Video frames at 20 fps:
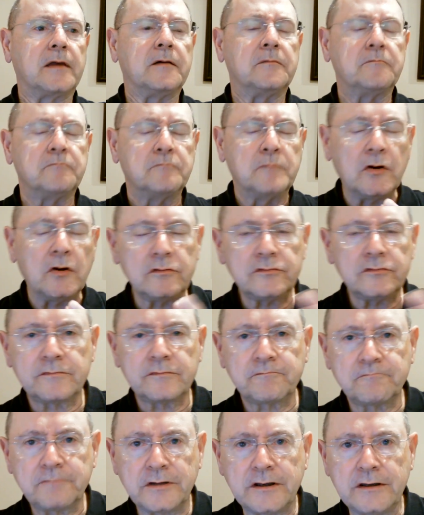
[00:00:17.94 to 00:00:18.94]
Most
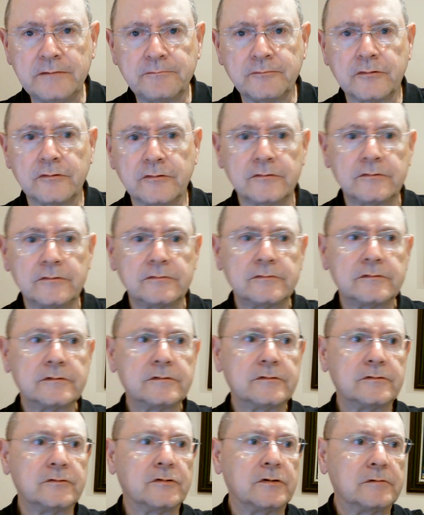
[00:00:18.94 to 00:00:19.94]
people,
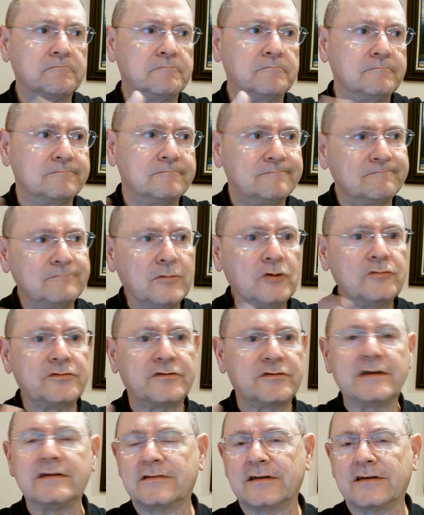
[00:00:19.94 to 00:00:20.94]
or most
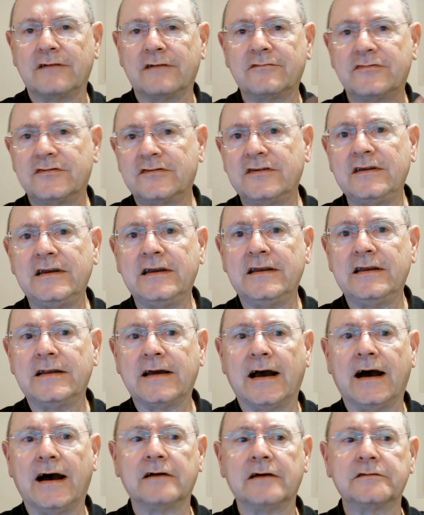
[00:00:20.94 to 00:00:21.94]
things that I've seen
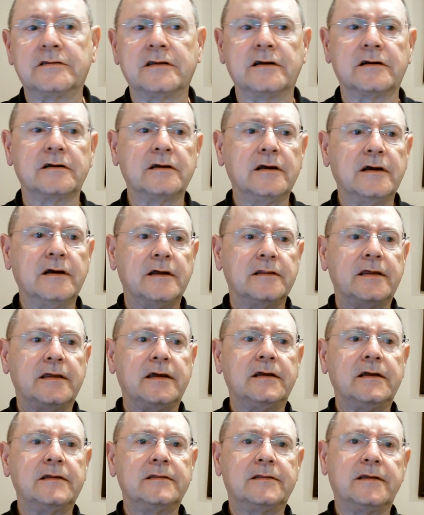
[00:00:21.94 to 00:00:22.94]
out there,
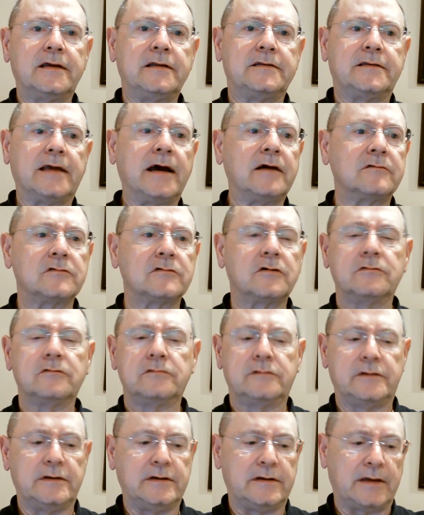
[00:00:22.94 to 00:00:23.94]
they
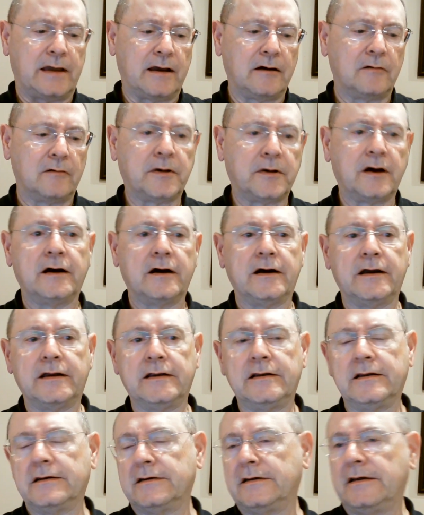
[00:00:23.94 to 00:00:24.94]
download the
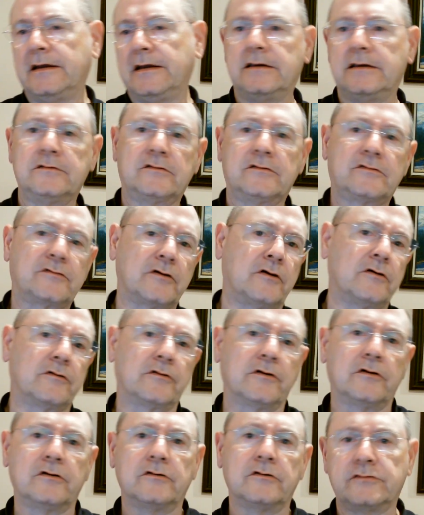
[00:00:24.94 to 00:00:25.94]
Alpine and install
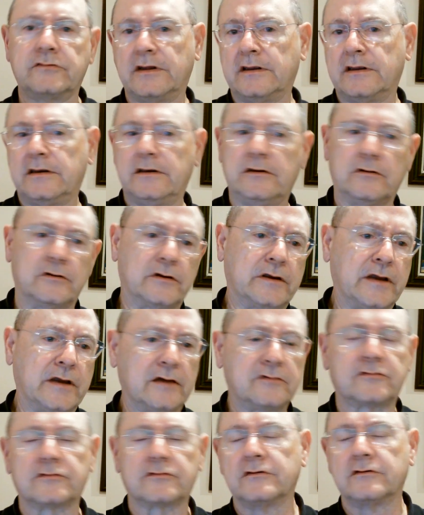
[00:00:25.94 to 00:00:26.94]
those, and the
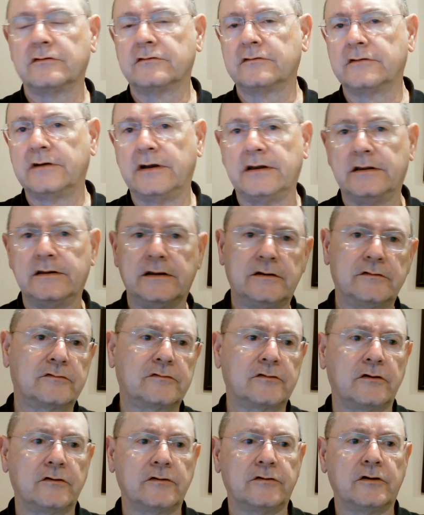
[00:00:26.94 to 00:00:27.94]
Orchestral and they
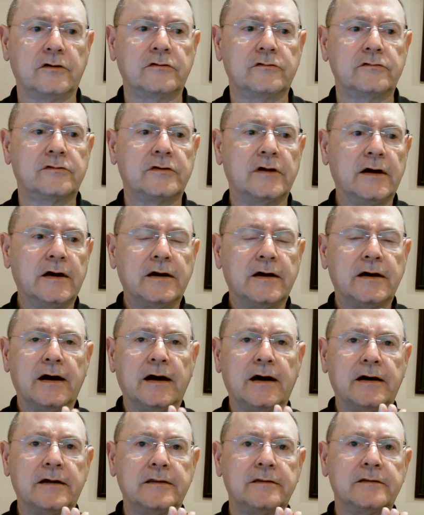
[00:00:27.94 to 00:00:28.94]
install those.
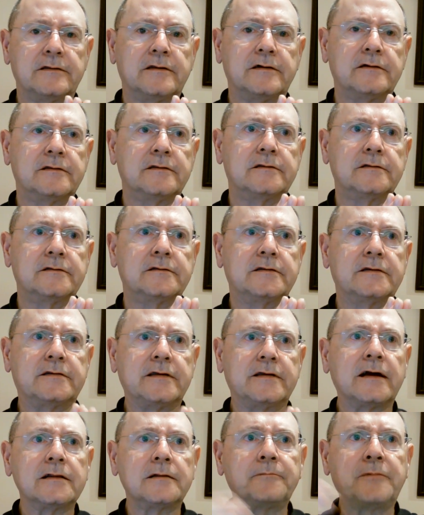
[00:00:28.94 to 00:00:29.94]
The
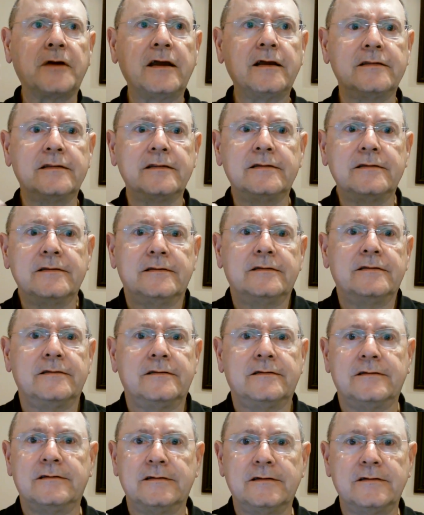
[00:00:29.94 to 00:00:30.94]
Delapace
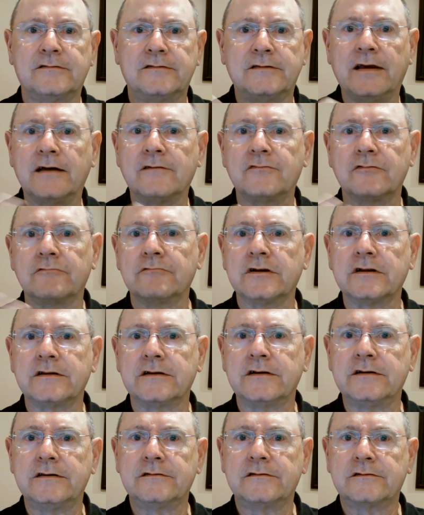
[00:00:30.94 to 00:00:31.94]
is never
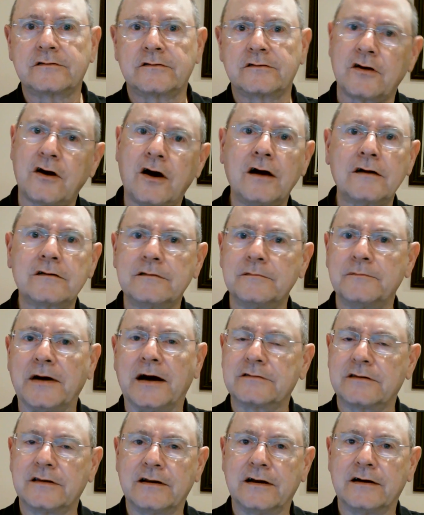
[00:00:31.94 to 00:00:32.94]
really talked
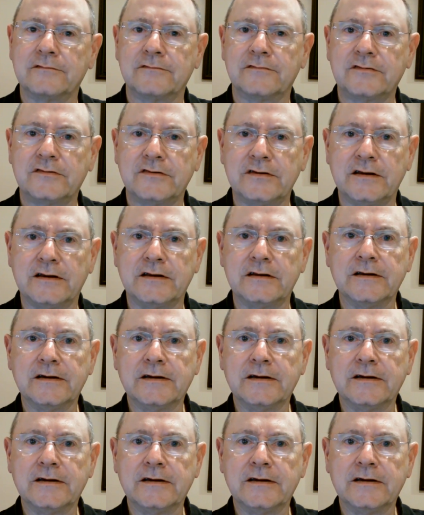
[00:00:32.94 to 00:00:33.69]
about that I've seen,